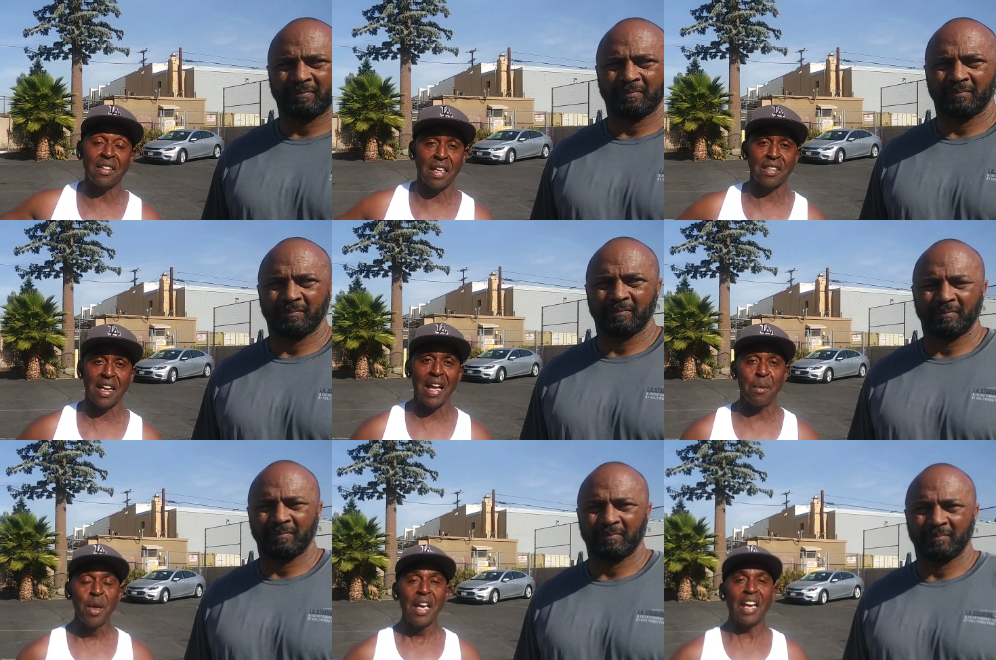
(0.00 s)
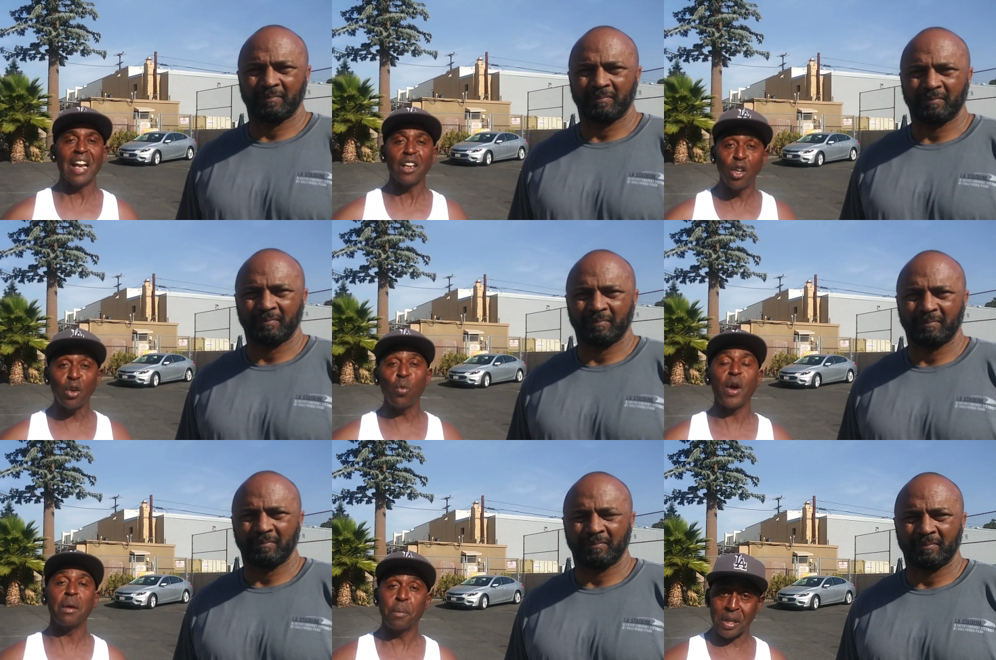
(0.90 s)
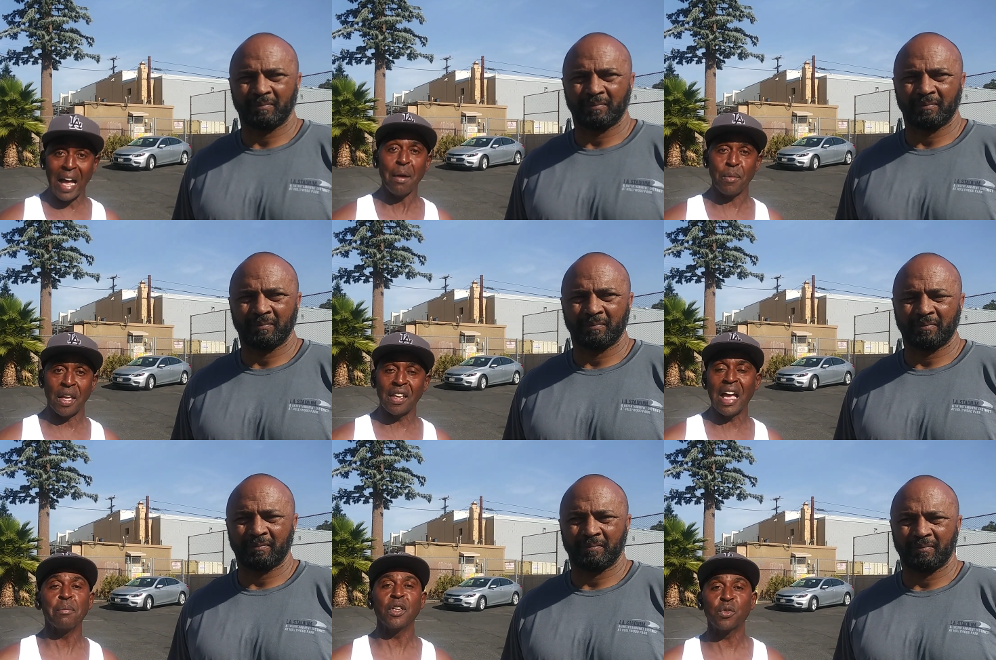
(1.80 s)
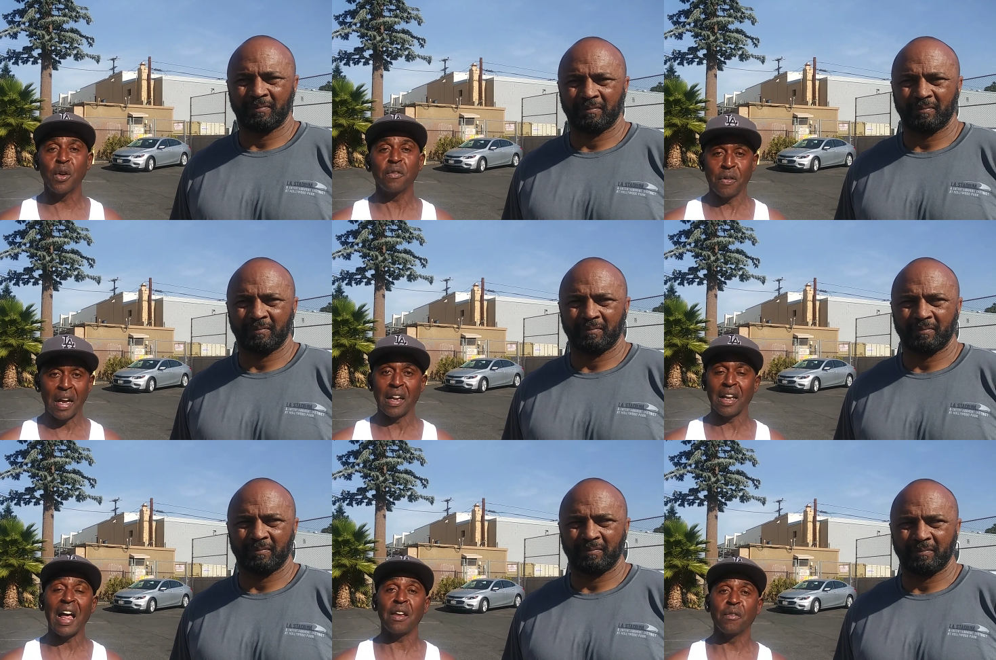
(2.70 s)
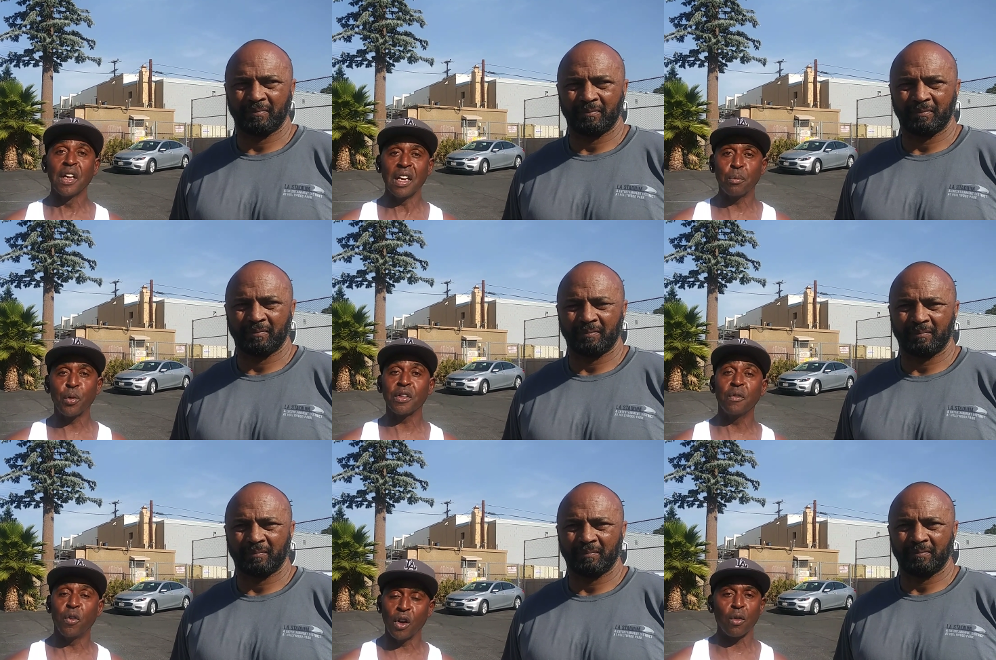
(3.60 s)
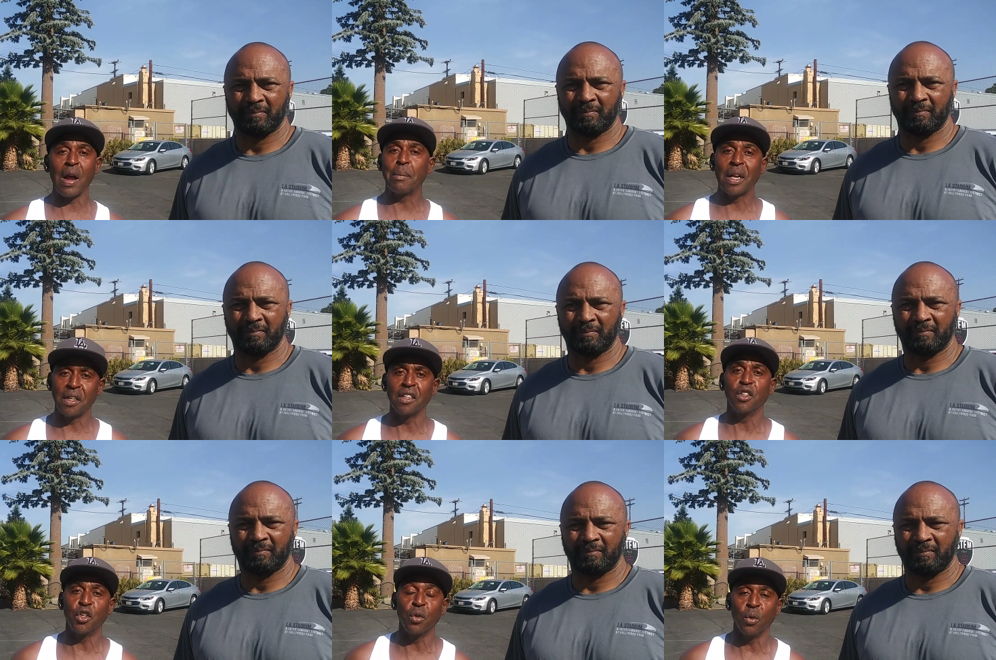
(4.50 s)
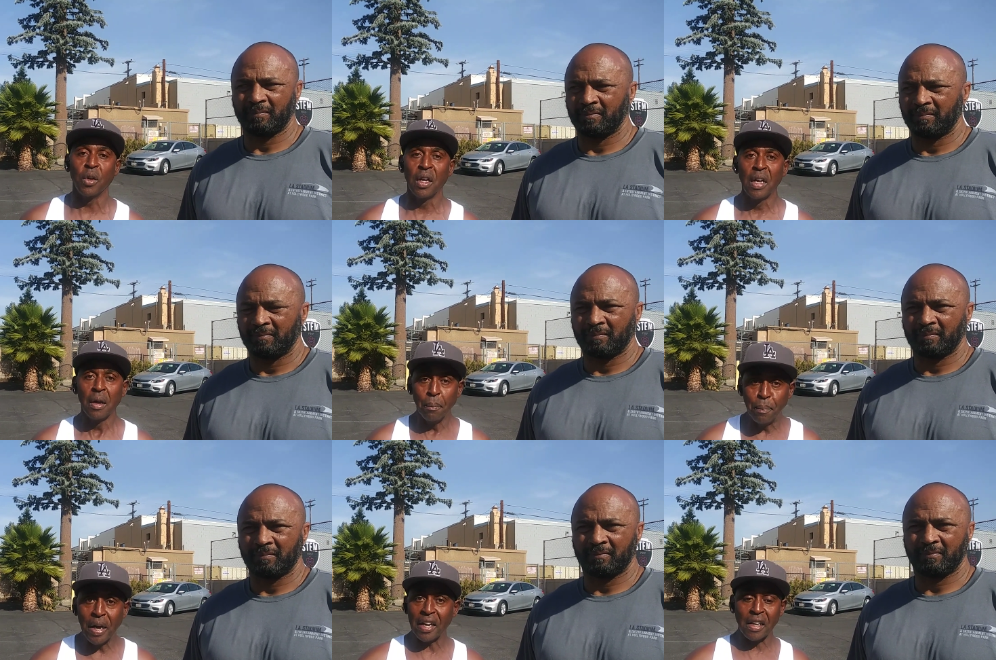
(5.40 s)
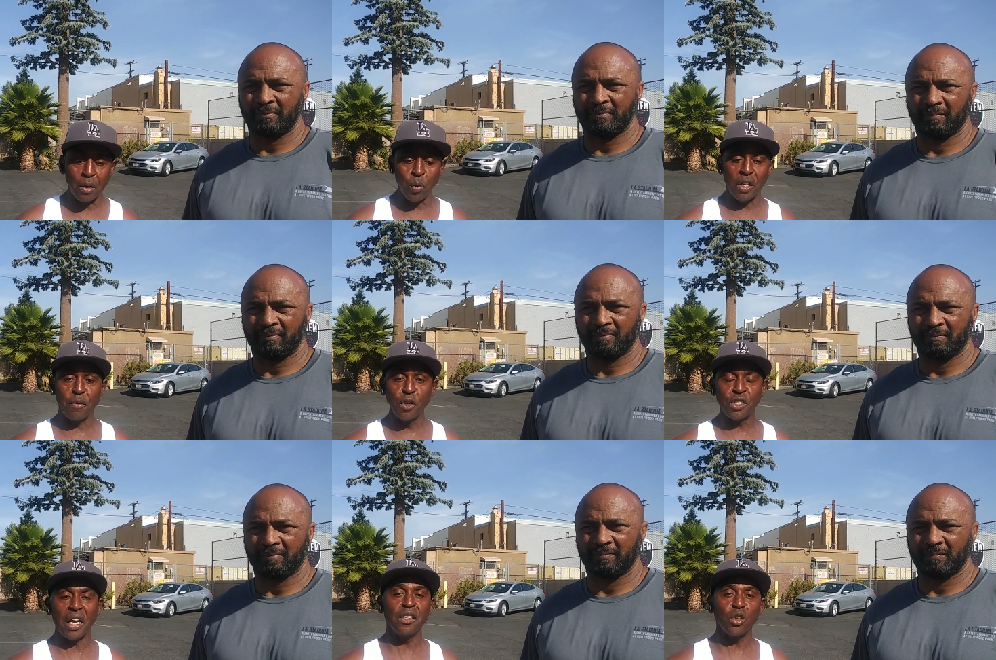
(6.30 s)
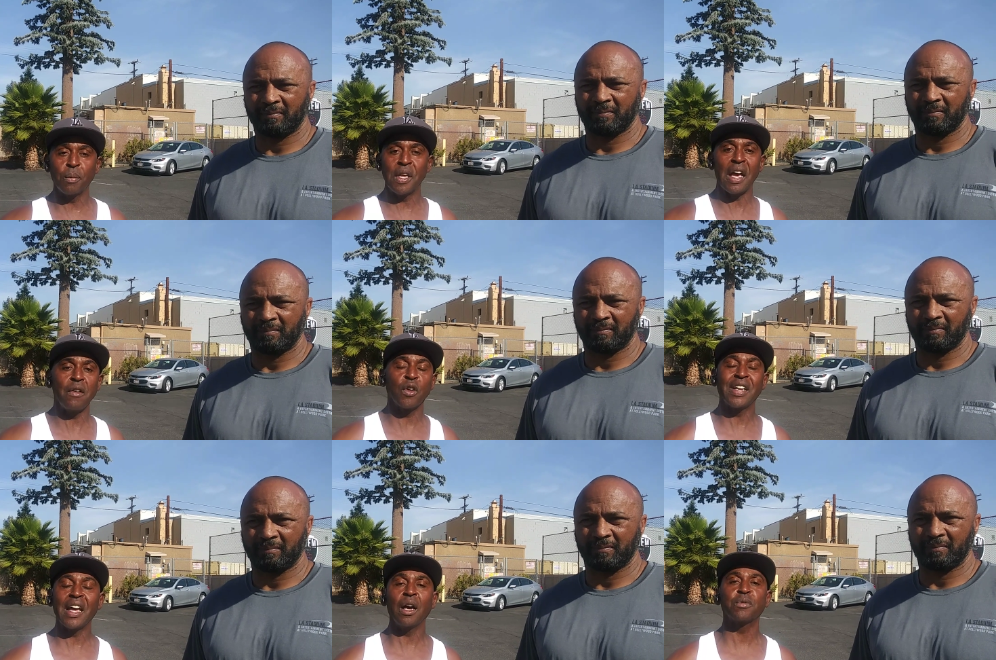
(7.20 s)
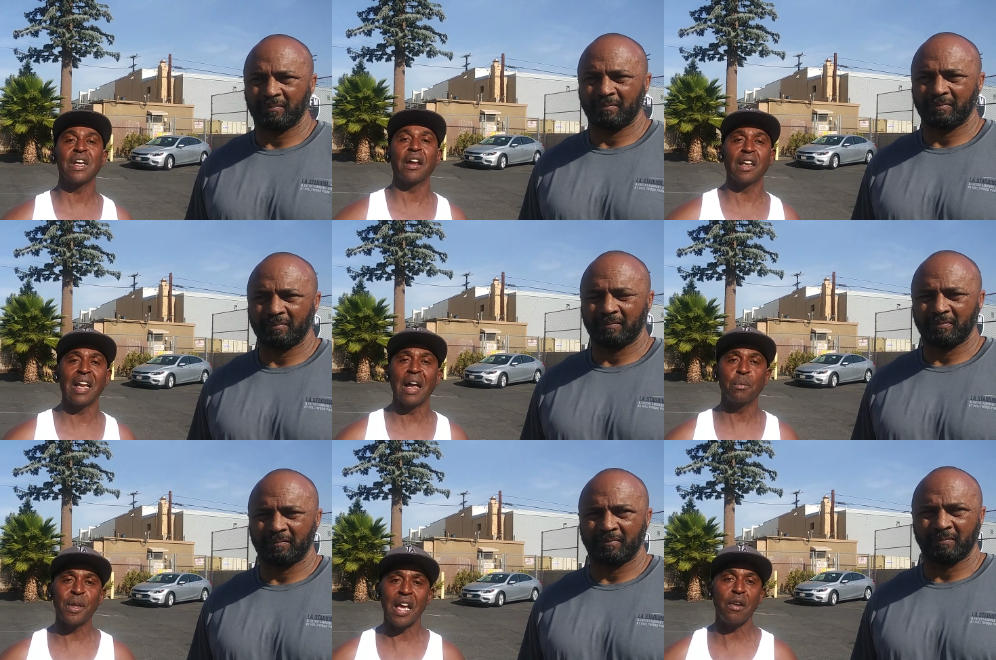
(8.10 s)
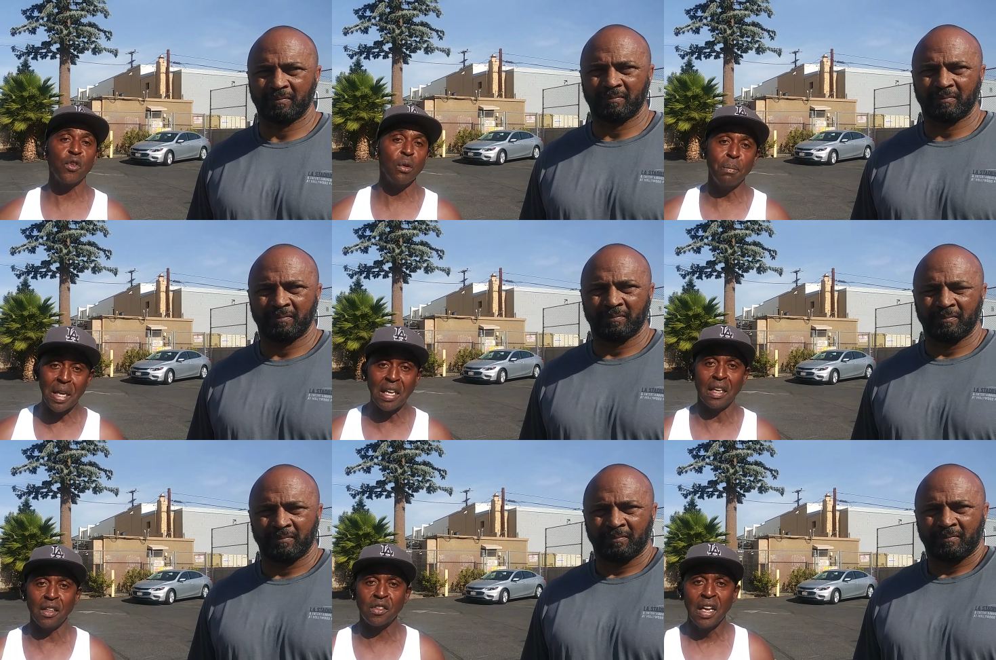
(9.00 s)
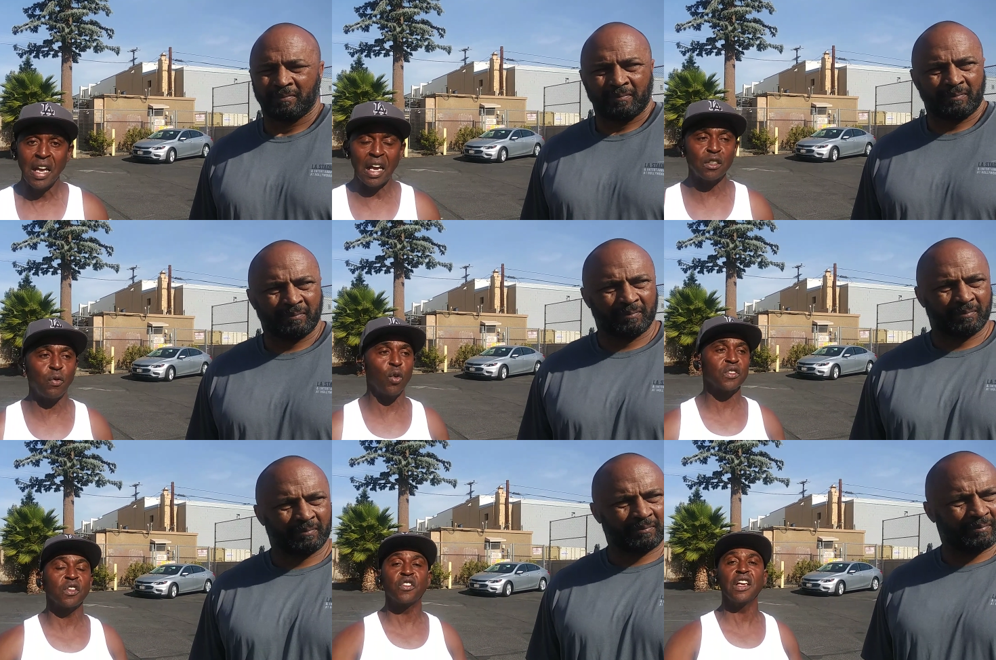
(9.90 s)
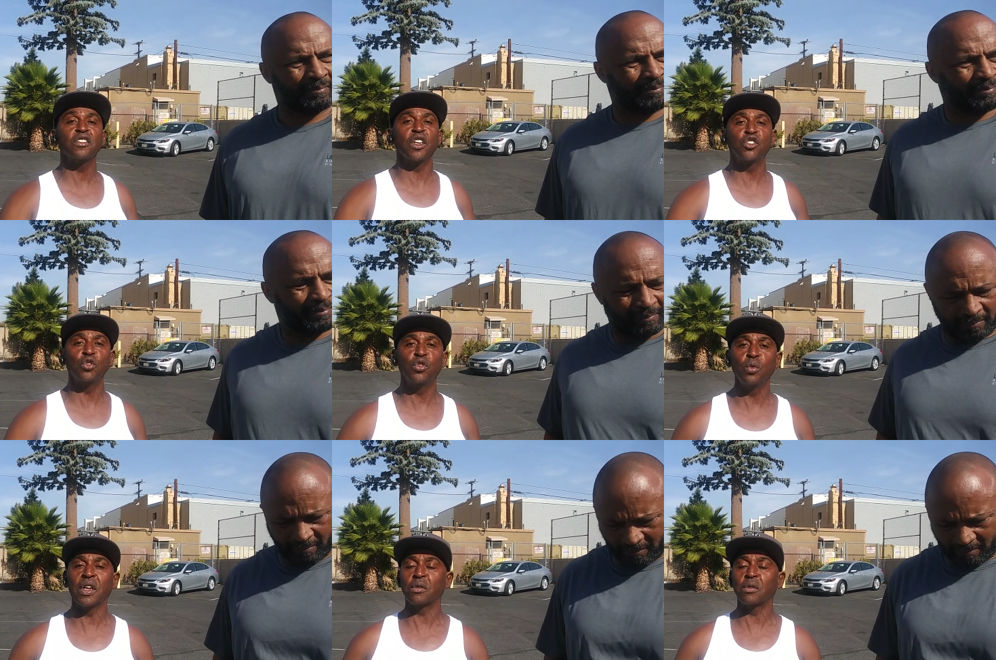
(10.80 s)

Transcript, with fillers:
Speaker 1: at that time. And I look where it got me. It got me 25 to life in prison for a crime I didn't do. But if you change your behavior, that helps out a lot. Behavior means, as far as the things that you do